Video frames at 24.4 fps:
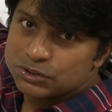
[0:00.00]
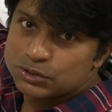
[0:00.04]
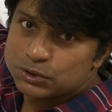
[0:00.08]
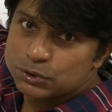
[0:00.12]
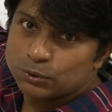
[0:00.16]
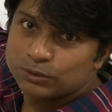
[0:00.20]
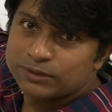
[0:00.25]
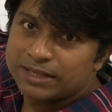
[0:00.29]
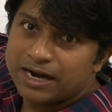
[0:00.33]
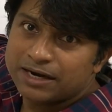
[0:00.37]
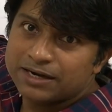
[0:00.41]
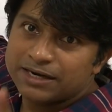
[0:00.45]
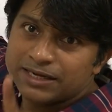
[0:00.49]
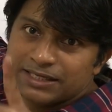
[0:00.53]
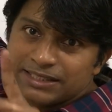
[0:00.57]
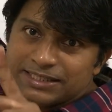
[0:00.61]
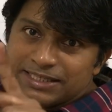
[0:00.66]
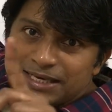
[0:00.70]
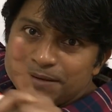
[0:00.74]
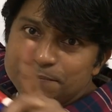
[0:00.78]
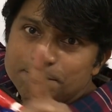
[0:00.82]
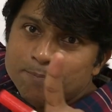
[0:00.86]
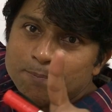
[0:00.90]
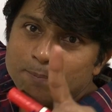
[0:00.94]
so that
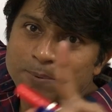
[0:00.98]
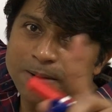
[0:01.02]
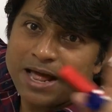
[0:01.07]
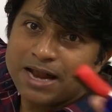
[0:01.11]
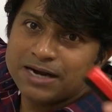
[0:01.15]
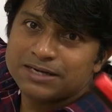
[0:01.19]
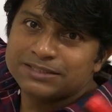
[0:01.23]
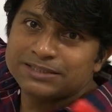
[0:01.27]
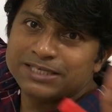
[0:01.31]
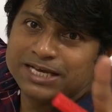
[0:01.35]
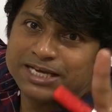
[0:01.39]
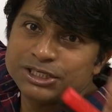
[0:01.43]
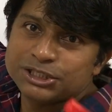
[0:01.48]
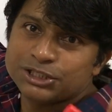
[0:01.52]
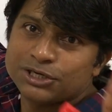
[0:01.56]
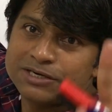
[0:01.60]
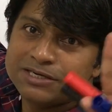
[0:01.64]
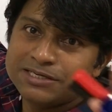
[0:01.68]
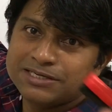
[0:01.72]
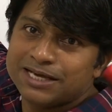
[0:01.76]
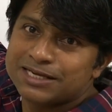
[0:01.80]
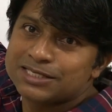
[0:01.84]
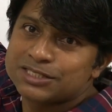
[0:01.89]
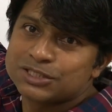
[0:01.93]

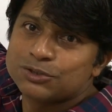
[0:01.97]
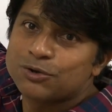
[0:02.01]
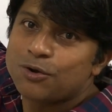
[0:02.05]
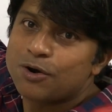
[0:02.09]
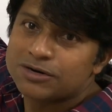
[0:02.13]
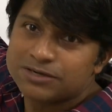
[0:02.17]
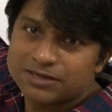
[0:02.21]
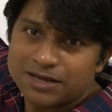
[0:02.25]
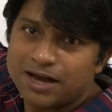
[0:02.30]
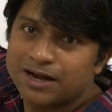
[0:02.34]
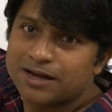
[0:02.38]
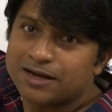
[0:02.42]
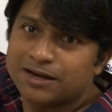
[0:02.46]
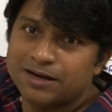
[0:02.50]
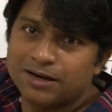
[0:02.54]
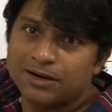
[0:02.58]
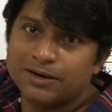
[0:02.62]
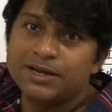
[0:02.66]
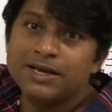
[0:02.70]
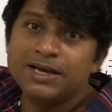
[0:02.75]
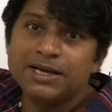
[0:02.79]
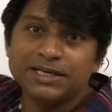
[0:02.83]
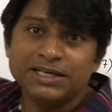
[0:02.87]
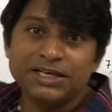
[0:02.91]
implantation does not
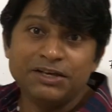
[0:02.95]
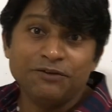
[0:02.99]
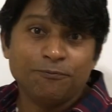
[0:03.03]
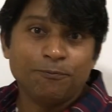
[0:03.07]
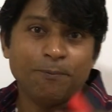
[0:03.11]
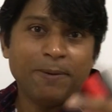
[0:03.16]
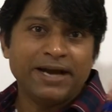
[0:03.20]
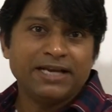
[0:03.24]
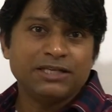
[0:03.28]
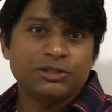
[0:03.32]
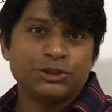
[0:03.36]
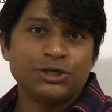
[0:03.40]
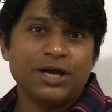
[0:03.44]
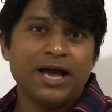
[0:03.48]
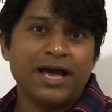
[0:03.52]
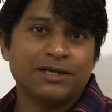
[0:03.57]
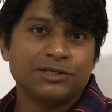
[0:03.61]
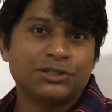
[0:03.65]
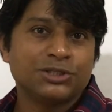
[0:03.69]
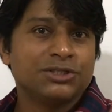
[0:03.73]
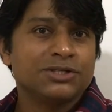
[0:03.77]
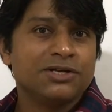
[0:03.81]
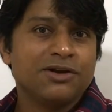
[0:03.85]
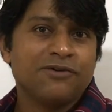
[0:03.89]
occur if by
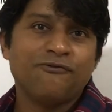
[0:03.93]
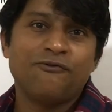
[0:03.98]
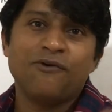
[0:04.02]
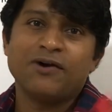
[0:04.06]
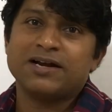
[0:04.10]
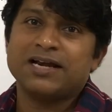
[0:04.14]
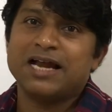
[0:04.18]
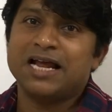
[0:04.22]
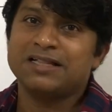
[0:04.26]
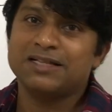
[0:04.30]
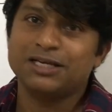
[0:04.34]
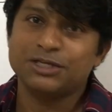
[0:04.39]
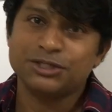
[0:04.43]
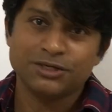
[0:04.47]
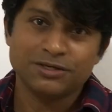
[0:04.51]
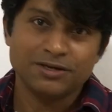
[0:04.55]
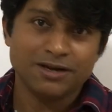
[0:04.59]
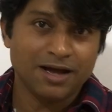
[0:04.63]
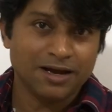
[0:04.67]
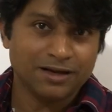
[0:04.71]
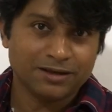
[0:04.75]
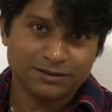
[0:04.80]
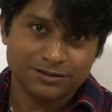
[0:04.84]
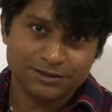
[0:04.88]
chance fertilization
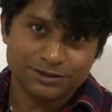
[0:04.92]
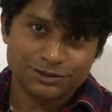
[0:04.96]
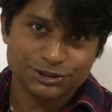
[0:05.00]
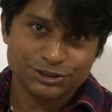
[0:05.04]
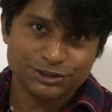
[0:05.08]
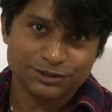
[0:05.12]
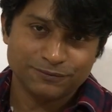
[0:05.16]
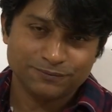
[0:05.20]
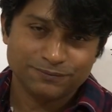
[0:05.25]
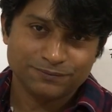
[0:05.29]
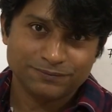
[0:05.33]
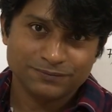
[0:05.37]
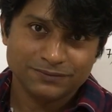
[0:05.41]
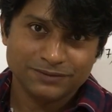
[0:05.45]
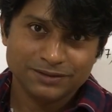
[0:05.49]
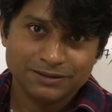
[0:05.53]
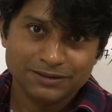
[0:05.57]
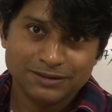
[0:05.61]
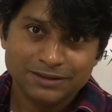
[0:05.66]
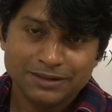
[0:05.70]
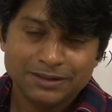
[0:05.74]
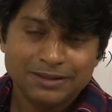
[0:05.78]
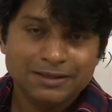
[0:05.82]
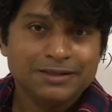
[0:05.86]
occurs.
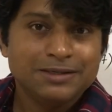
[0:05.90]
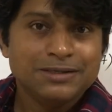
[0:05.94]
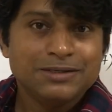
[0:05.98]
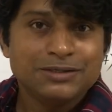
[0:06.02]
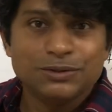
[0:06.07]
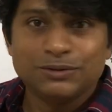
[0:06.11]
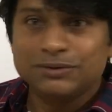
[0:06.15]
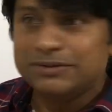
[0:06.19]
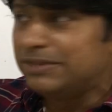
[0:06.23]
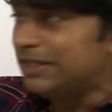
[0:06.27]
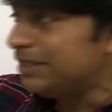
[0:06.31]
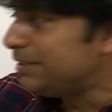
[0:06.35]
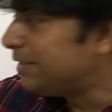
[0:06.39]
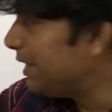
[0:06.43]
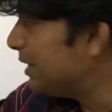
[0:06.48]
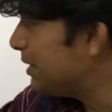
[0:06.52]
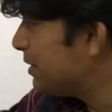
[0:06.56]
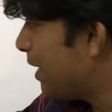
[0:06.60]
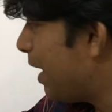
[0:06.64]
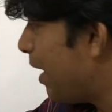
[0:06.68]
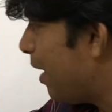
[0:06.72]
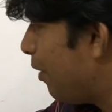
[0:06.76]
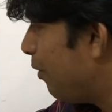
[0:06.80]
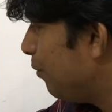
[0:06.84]
So this
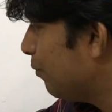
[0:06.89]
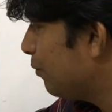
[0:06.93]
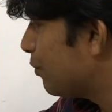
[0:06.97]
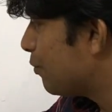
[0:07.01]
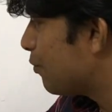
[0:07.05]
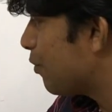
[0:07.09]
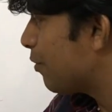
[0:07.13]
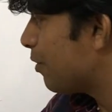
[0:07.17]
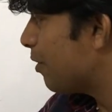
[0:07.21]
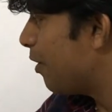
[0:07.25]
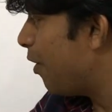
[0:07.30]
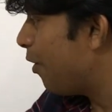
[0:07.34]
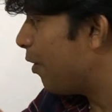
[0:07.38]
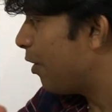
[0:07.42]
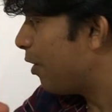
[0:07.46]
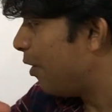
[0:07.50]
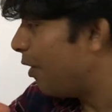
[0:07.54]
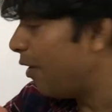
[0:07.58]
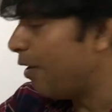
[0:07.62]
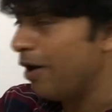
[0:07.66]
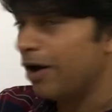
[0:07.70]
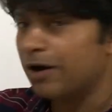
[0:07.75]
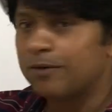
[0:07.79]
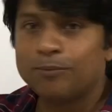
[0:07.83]
is how
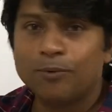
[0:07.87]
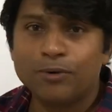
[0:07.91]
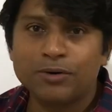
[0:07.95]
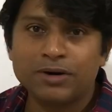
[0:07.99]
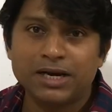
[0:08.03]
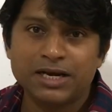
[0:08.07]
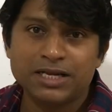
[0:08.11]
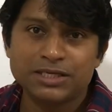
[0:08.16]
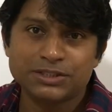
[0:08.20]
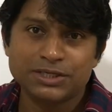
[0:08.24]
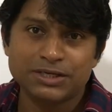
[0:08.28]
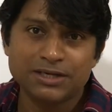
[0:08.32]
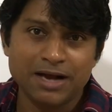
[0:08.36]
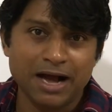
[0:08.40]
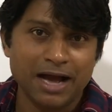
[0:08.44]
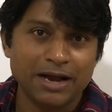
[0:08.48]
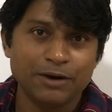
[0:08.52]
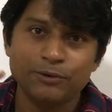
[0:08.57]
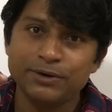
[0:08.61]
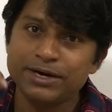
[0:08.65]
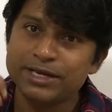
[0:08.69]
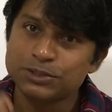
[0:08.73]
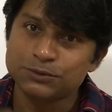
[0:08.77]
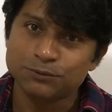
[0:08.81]
hormone releasing
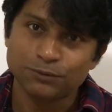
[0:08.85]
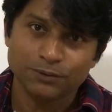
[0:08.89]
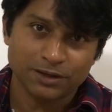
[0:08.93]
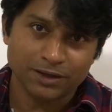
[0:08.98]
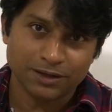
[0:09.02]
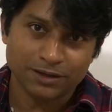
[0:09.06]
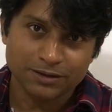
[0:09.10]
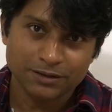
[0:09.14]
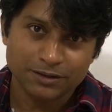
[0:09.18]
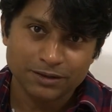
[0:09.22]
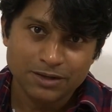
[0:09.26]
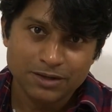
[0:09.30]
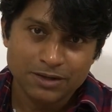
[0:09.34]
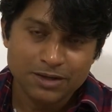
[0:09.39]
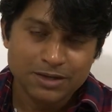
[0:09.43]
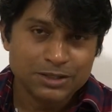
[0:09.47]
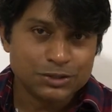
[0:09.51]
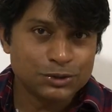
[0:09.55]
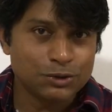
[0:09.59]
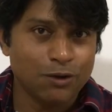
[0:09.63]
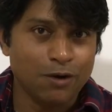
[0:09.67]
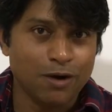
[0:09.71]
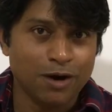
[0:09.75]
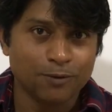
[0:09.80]
IUDs work.
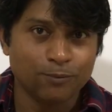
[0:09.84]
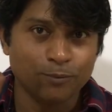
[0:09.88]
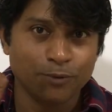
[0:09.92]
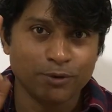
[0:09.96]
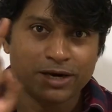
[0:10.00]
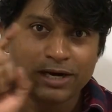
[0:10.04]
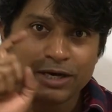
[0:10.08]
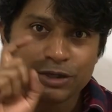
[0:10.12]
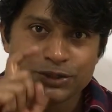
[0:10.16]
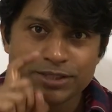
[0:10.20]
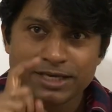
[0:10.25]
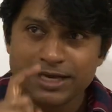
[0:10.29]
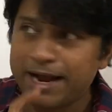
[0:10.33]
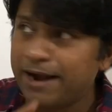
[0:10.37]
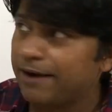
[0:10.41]
So hormone releasing